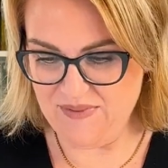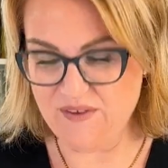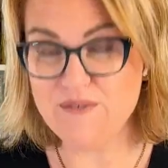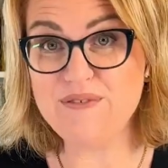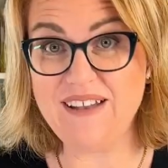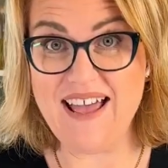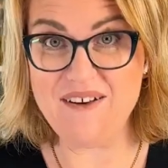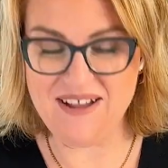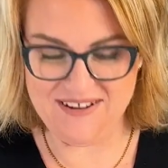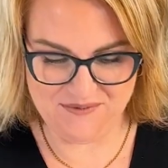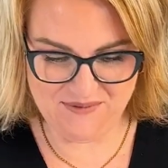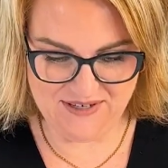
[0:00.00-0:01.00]

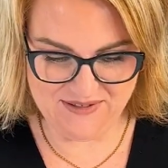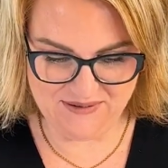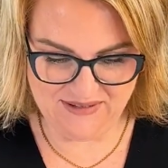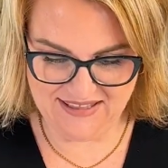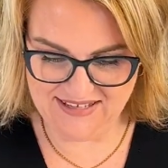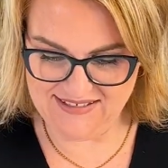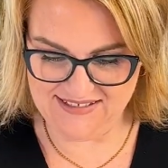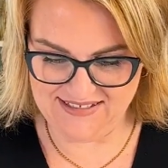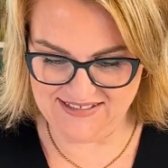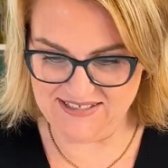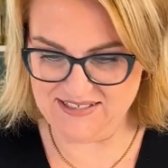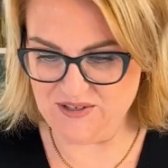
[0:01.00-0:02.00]
flour when you're doing this,
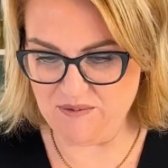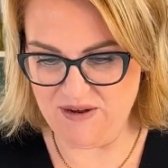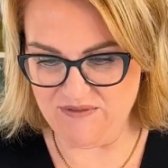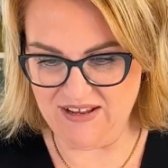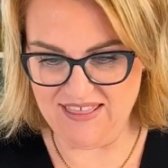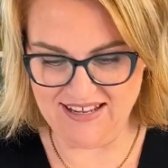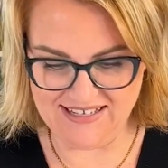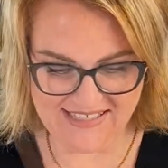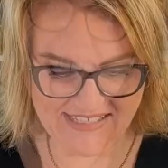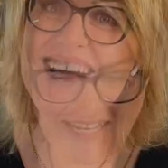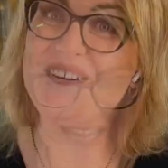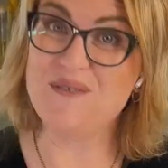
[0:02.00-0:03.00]
just to stop everything
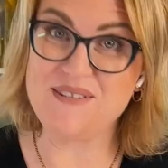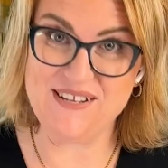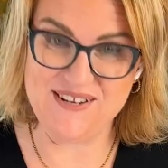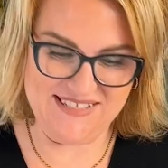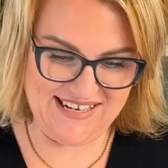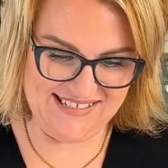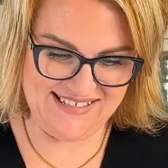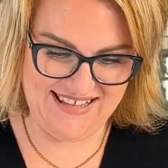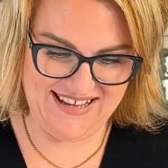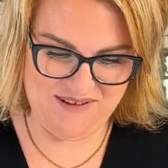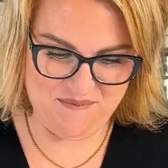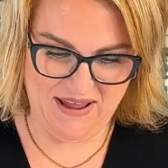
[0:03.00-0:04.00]
sticking. And also dust
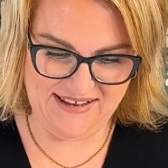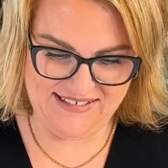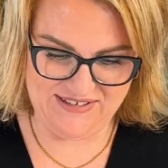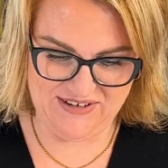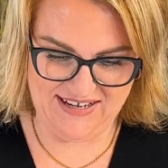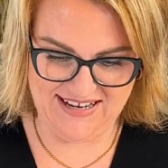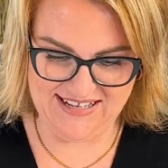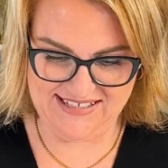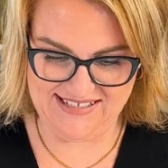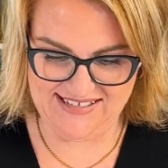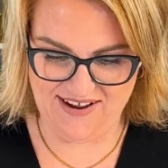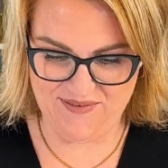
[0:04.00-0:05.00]
the pastry
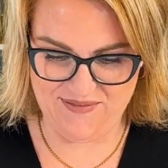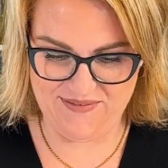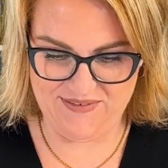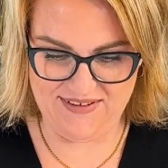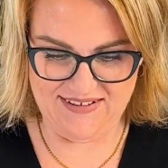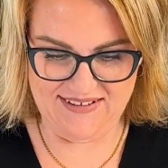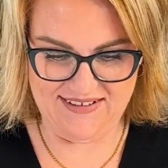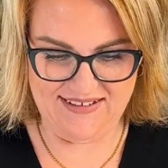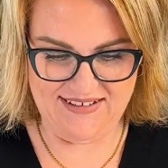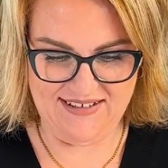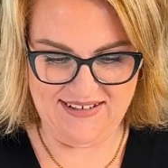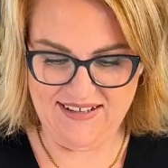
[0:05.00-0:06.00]
itself.
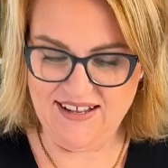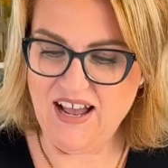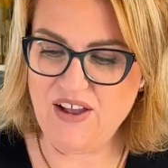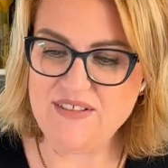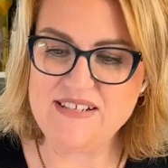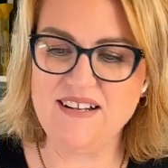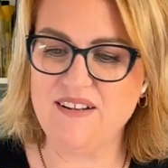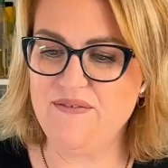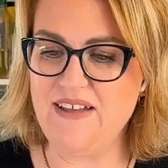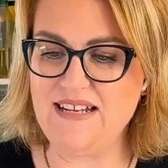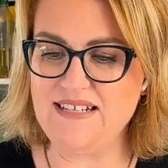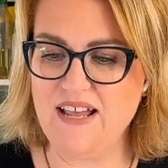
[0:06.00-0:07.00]
I got this little
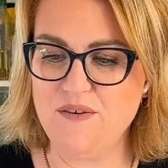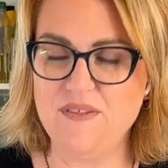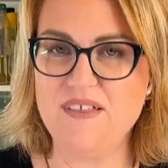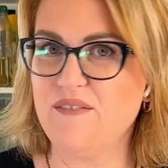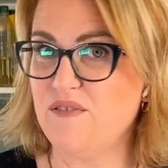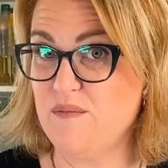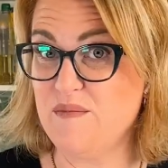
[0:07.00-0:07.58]
fandangle thing from